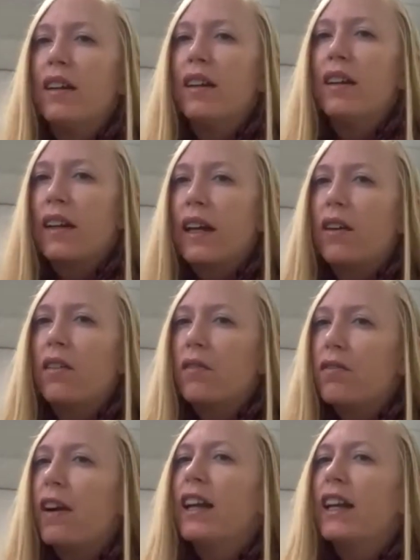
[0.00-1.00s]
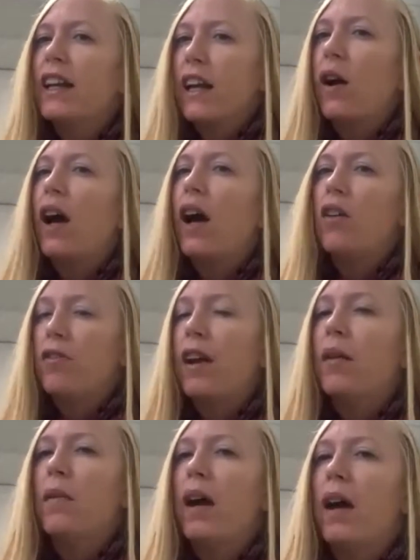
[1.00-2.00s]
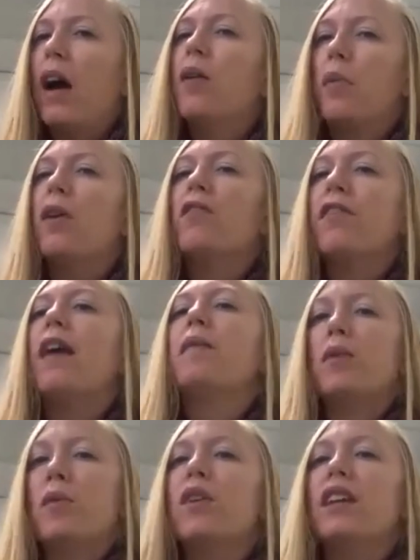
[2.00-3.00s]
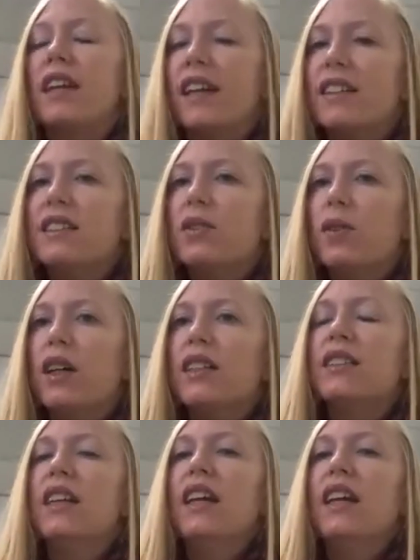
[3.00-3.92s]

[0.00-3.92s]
and like finding out how fam how important family really is to us.